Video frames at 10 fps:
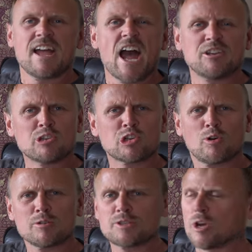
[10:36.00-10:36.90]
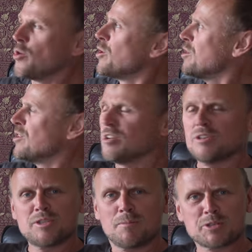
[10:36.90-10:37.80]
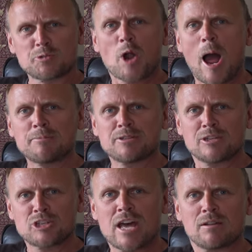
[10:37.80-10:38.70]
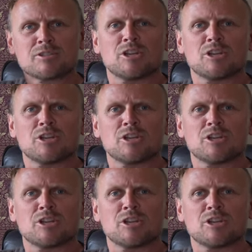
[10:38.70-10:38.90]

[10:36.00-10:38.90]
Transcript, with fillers: And you should also subscribe to the channel